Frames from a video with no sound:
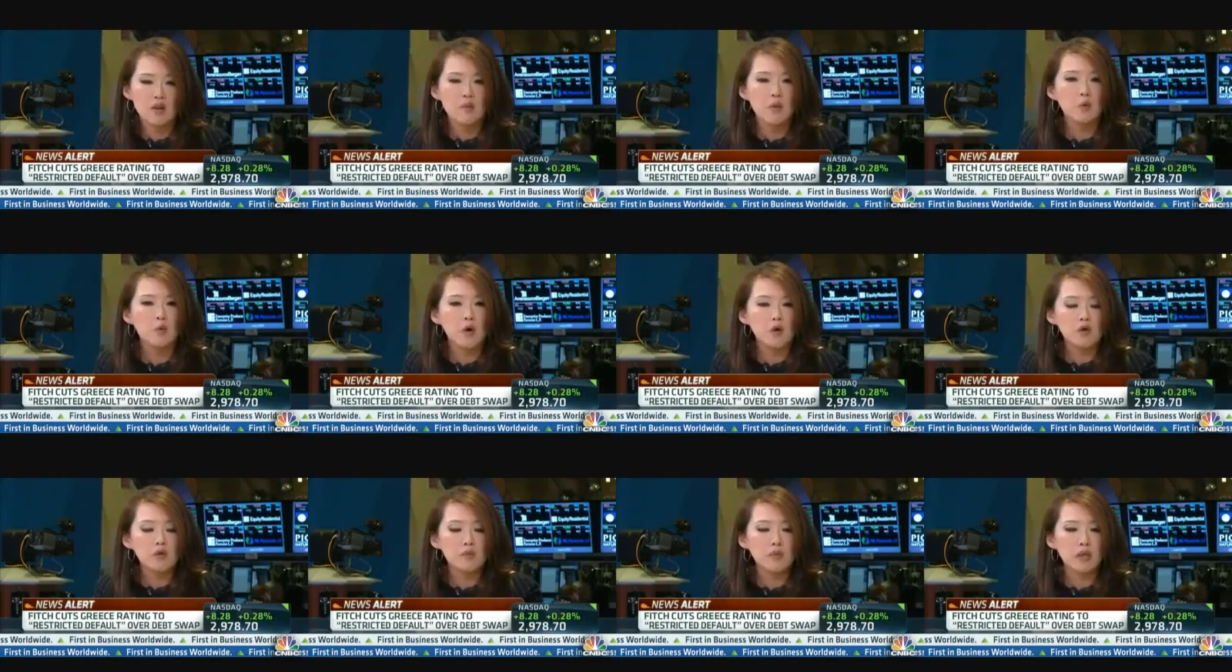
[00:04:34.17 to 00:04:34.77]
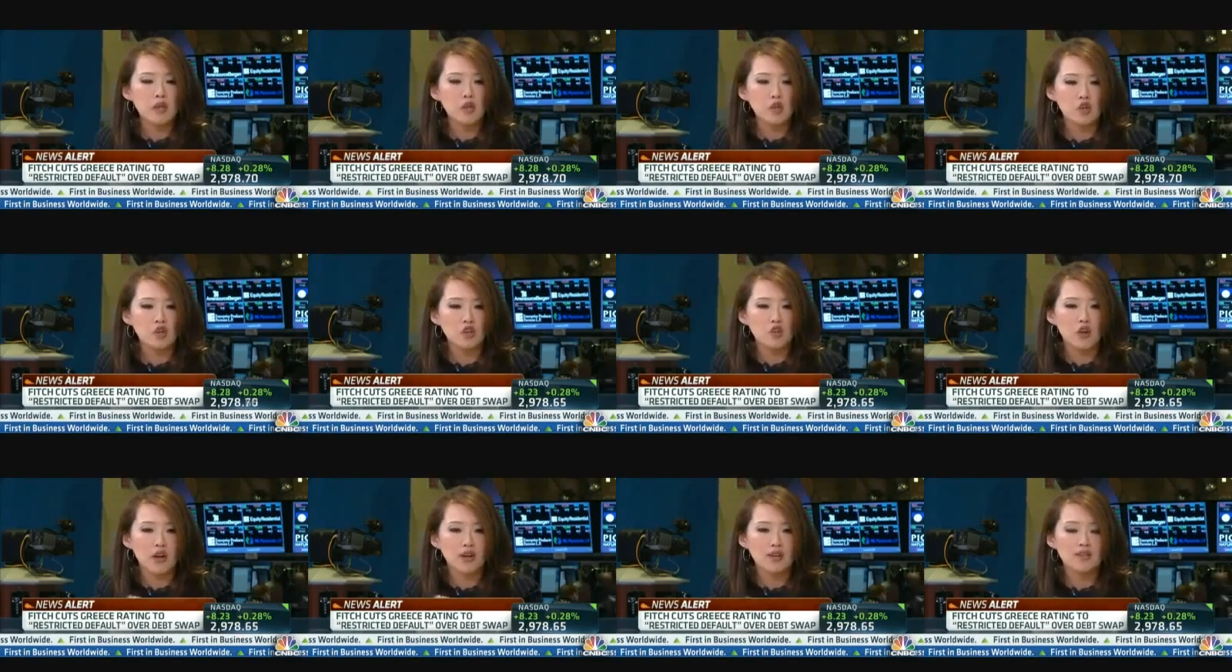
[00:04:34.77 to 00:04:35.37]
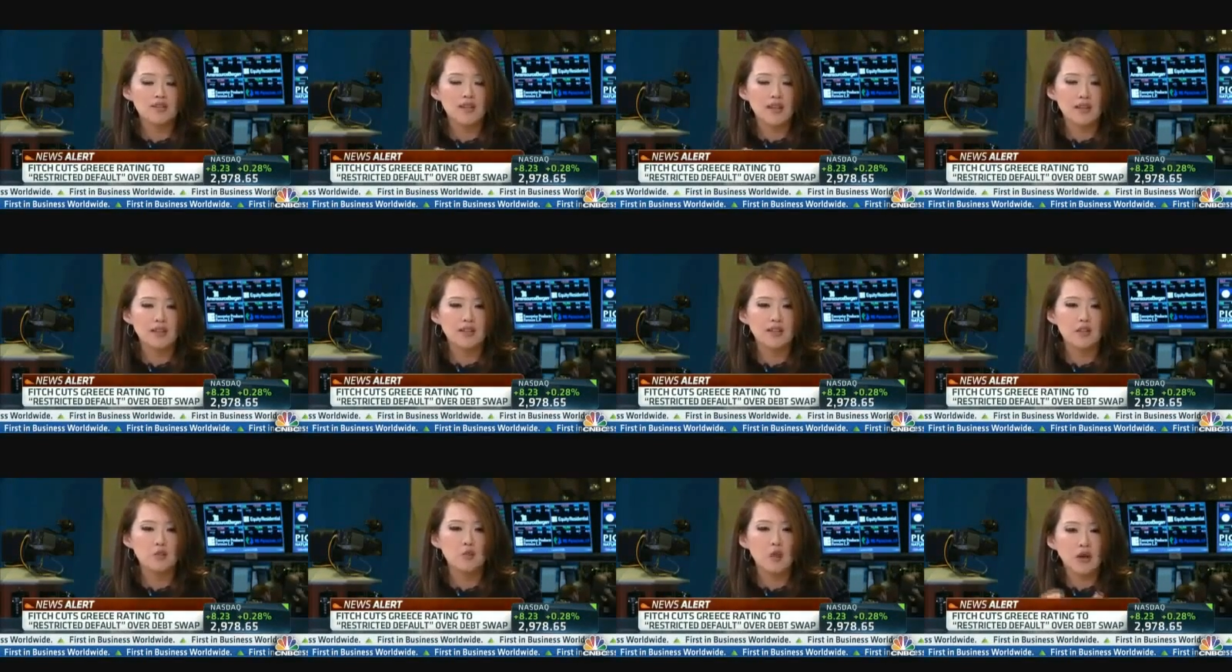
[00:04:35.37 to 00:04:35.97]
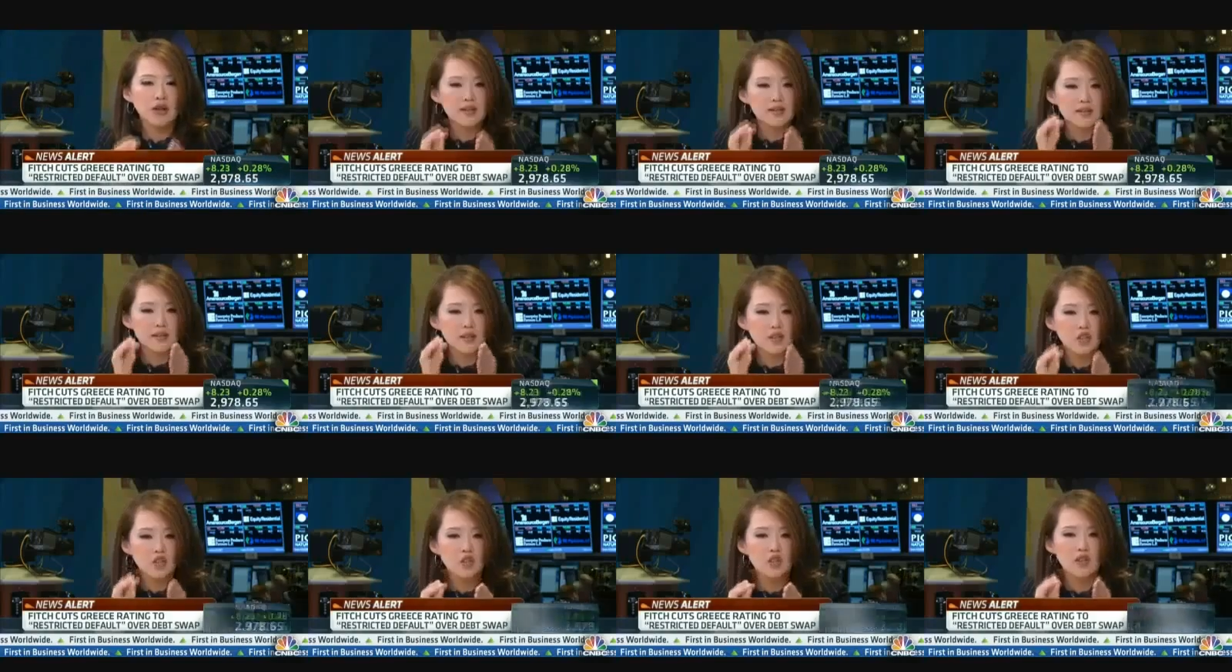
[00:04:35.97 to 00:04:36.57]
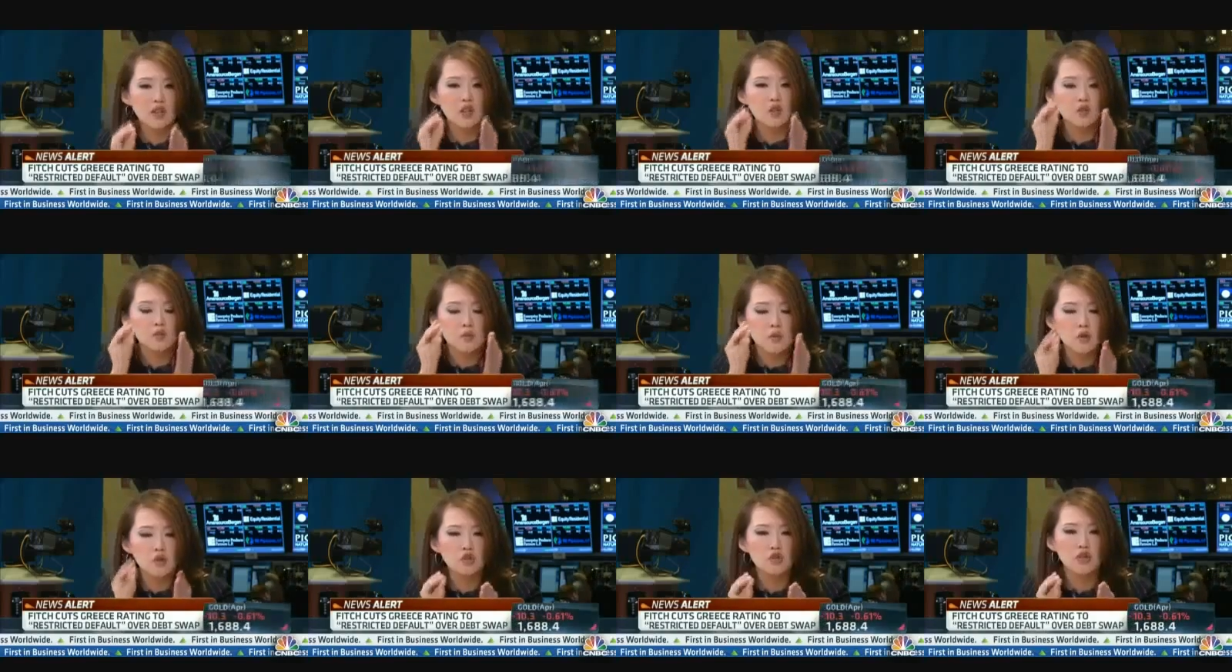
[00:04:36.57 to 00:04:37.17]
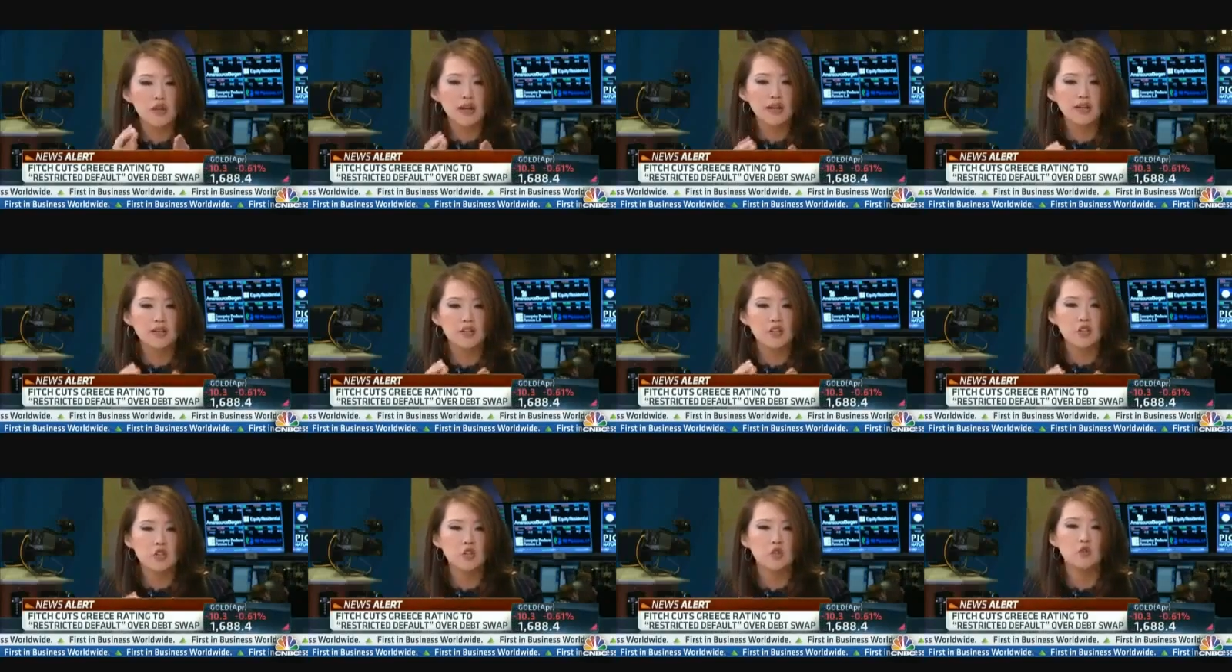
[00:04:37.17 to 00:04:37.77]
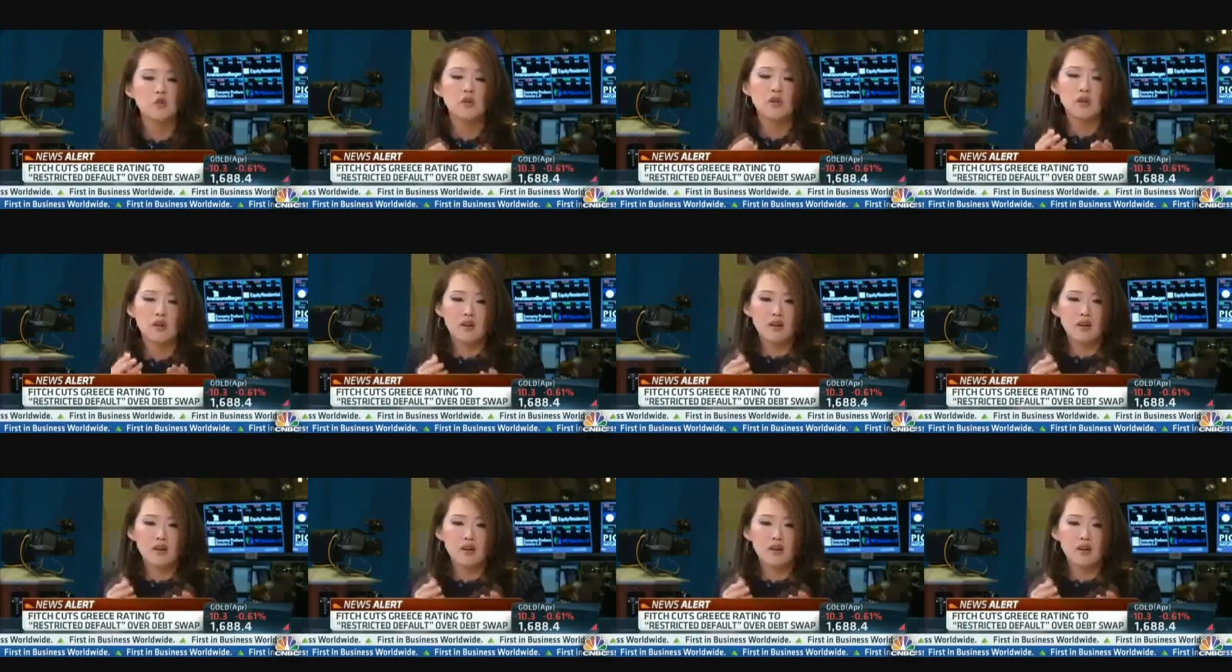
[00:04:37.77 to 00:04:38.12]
But what would be your greatest legacy? What is the issue that you would most like to